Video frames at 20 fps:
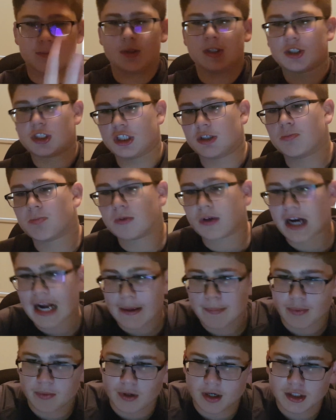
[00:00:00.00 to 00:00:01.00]
to be the cheaper
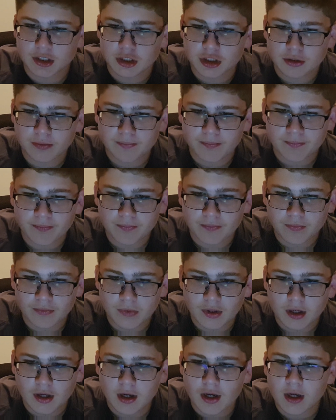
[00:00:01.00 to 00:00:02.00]
Apple Watch.
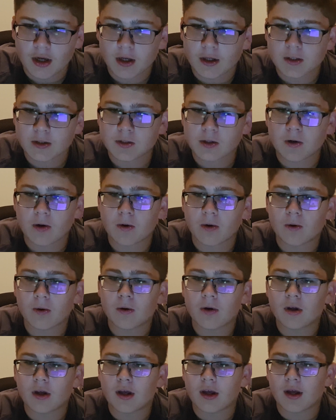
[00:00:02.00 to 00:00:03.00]

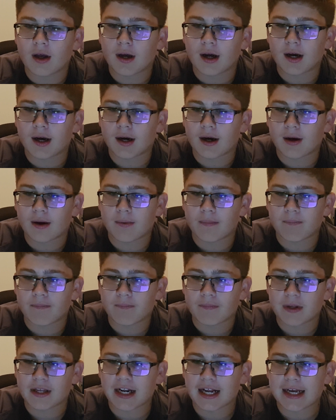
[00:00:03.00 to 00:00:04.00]
So,
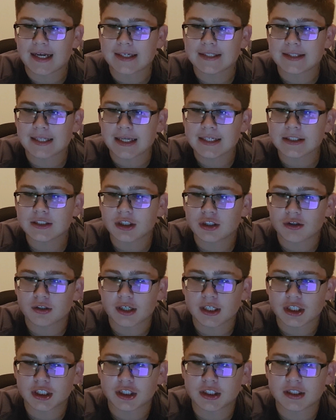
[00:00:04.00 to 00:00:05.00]
it has last
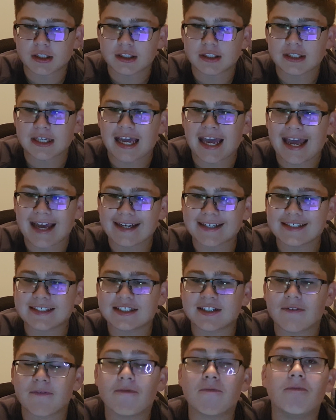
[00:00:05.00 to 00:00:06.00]
generation's
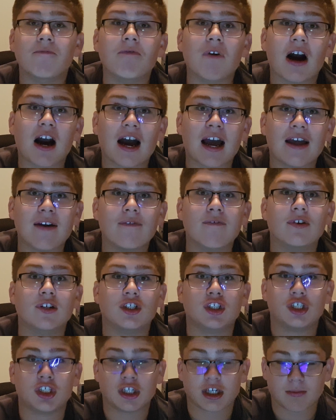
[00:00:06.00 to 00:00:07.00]
S5
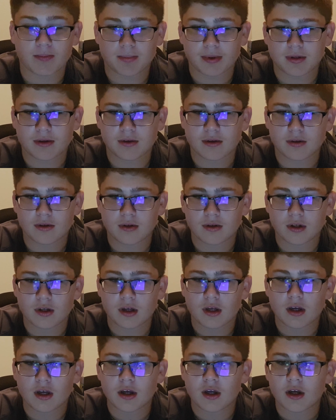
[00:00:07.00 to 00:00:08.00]
chip.
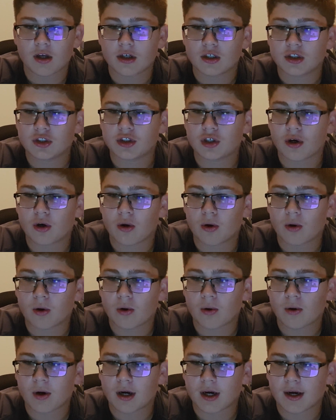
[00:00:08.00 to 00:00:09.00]

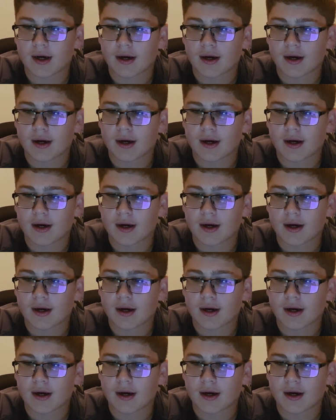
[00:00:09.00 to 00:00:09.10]
So,